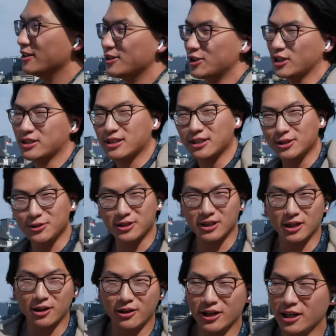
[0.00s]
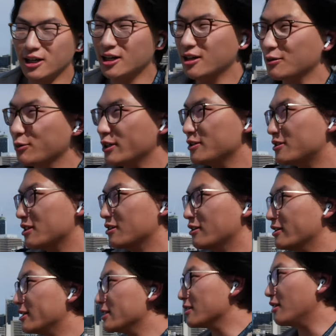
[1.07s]
Jesse used to go here and we used to go
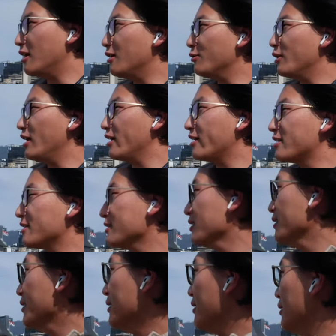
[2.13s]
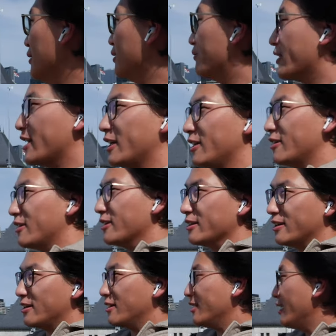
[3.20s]
on these long walks over here on
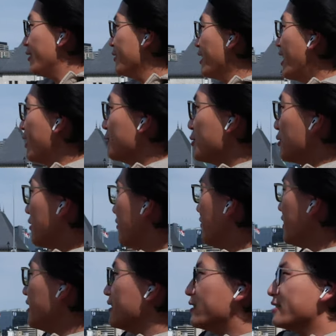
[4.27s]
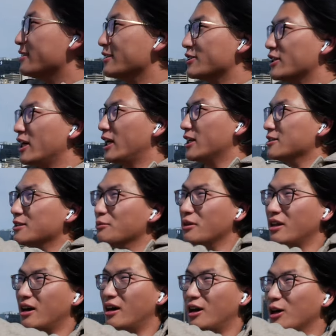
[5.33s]
the, on the outdoor fields and check out some of
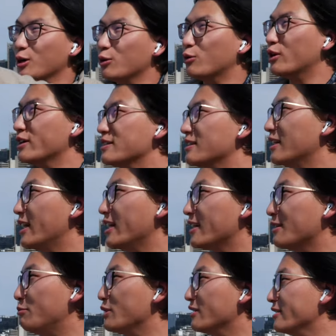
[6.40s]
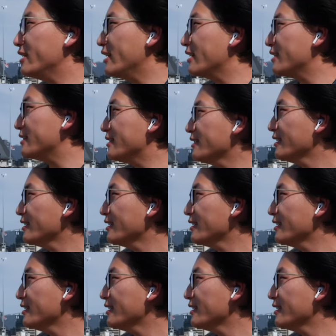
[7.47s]
the Hogwarts-like buildings.